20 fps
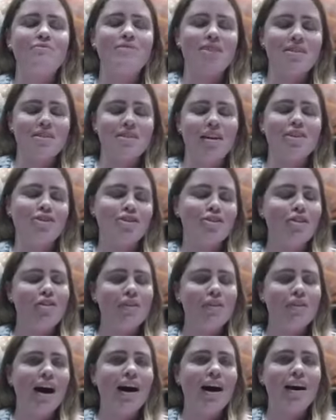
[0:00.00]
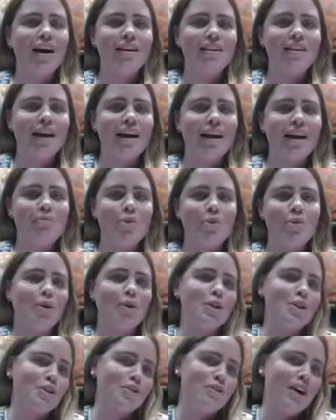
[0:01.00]
discussion of art and
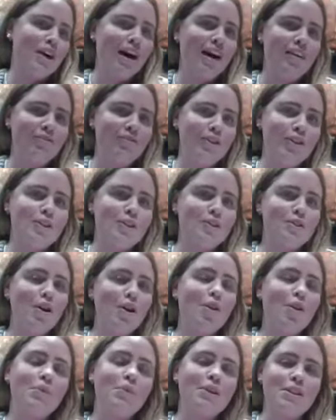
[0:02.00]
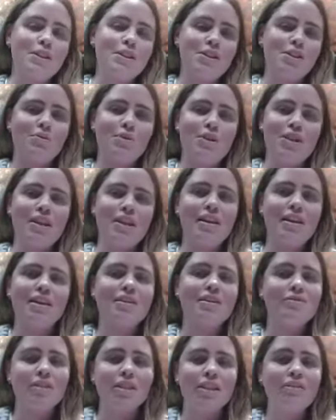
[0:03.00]
promotion of art versus competition, which I think
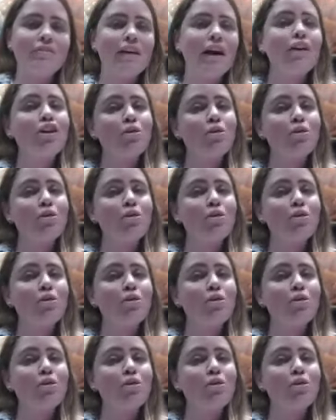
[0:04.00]
is really